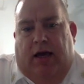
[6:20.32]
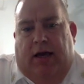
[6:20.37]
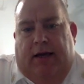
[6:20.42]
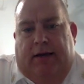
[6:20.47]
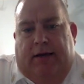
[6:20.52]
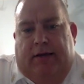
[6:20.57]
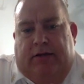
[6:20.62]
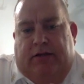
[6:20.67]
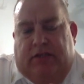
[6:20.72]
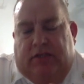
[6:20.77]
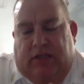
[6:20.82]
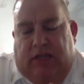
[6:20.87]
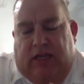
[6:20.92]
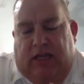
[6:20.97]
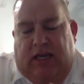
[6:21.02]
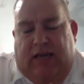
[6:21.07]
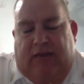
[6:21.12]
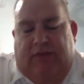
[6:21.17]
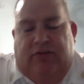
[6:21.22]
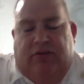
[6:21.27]

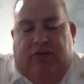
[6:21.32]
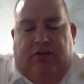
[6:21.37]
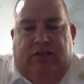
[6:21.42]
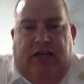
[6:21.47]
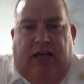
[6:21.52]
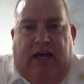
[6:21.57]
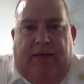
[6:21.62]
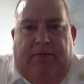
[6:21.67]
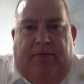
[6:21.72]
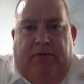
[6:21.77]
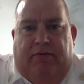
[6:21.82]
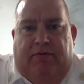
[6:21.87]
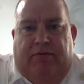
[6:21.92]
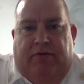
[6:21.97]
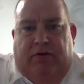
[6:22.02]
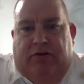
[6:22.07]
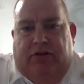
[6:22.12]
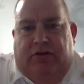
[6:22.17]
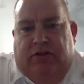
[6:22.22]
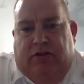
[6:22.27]
sleeves on top of
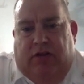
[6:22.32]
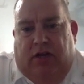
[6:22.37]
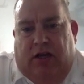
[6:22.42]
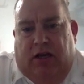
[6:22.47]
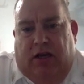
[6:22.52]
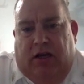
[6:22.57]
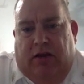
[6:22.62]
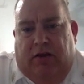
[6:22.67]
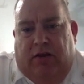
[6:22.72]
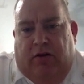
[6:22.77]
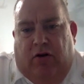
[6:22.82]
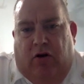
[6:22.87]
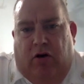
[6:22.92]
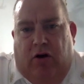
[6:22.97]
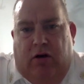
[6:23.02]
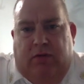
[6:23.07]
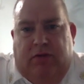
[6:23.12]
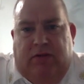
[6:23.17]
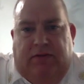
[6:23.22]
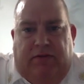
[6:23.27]
their
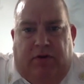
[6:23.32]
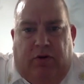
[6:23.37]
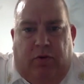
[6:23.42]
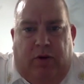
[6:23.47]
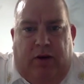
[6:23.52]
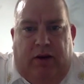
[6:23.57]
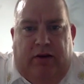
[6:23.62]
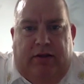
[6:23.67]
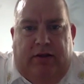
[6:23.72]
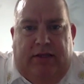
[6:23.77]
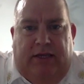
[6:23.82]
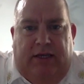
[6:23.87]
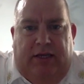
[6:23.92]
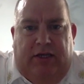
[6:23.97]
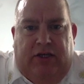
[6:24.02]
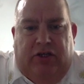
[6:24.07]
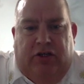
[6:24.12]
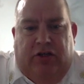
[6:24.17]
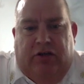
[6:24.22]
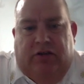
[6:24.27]
arms if they're wearing
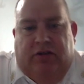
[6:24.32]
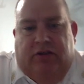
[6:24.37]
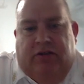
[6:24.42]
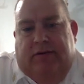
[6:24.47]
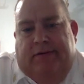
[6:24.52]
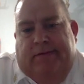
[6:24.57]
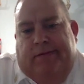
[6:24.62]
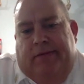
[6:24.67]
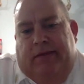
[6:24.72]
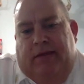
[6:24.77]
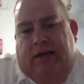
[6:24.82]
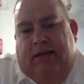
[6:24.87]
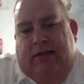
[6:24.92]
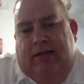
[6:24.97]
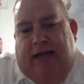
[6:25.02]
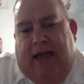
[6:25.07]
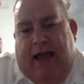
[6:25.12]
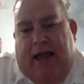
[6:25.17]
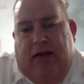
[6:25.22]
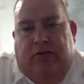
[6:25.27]
t-shirts. These
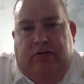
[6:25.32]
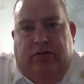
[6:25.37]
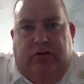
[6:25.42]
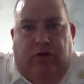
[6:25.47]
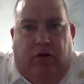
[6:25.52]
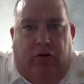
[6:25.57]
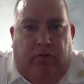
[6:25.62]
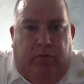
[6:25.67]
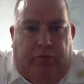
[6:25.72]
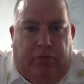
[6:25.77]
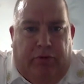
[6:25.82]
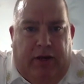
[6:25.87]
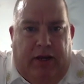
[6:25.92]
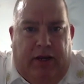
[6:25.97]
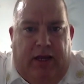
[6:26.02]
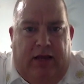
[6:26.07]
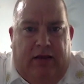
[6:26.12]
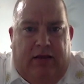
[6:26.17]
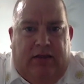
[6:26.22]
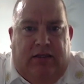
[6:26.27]
gowns don't
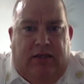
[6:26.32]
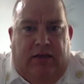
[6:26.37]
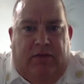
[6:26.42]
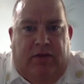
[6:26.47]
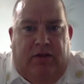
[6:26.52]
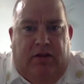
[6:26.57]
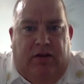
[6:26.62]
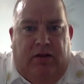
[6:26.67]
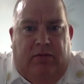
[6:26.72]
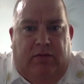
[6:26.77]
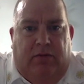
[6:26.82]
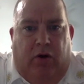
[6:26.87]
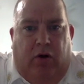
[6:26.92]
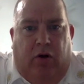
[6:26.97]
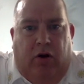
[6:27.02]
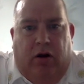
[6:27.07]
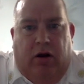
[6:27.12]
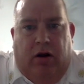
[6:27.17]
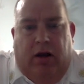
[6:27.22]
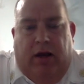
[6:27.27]
breathe. Some of them
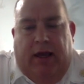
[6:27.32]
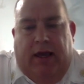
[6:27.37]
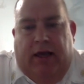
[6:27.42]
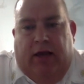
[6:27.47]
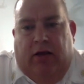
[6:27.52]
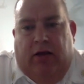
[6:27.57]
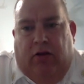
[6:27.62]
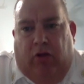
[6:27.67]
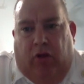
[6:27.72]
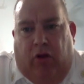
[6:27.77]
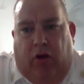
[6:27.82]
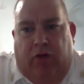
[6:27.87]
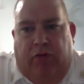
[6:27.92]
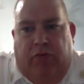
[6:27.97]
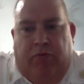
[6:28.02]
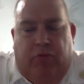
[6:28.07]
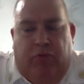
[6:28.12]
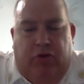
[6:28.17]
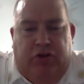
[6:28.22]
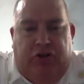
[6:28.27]
are a cloth
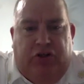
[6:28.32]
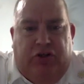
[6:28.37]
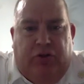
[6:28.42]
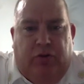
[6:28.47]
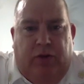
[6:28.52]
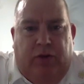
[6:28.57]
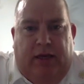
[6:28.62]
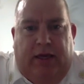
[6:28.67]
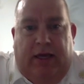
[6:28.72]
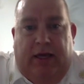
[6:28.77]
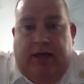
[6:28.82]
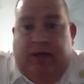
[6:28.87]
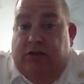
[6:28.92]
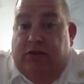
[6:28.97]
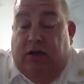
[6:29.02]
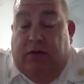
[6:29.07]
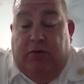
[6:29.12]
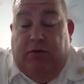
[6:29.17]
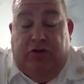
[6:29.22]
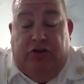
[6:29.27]
moisture wicking.
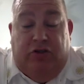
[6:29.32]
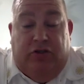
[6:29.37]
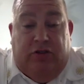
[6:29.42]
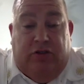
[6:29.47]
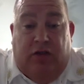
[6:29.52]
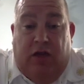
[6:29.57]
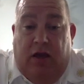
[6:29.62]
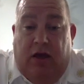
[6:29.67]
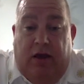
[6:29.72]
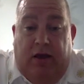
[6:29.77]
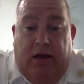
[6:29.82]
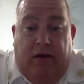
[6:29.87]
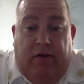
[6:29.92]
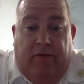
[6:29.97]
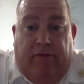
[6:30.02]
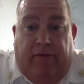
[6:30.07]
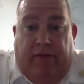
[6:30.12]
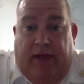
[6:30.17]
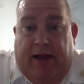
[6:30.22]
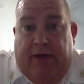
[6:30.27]
Some are just
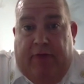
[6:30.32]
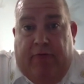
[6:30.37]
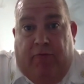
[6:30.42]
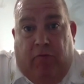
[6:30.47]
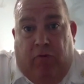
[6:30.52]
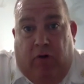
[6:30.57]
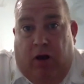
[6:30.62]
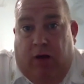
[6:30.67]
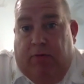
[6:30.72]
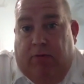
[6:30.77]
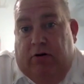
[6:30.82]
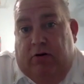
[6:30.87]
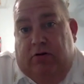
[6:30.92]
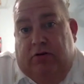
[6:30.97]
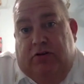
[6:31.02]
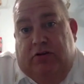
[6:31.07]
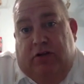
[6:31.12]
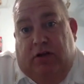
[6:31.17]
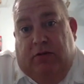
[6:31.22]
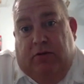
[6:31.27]
flat rubber.
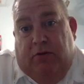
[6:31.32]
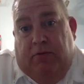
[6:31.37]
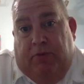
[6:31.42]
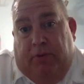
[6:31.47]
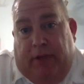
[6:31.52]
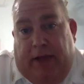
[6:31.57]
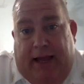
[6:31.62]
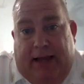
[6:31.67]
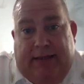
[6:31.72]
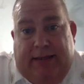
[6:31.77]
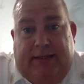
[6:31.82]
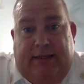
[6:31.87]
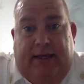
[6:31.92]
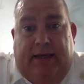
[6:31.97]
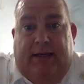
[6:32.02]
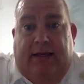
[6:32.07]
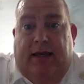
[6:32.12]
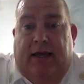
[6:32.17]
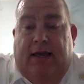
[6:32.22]
Some are plastic.